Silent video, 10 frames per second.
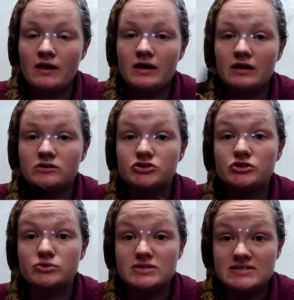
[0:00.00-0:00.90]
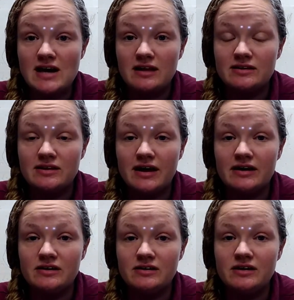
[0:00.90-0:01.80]
It'll turn to a solid light.
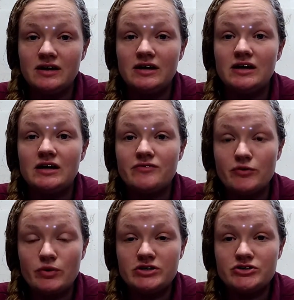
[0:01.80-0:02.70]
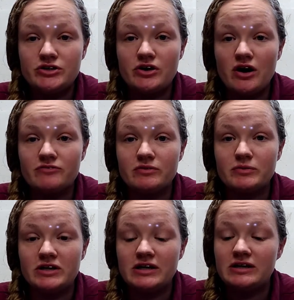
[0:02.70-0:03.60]
And if I want to turn it off, I'm going
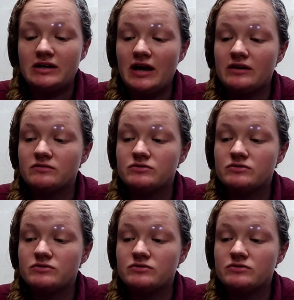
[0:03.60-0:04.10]
to hit it again.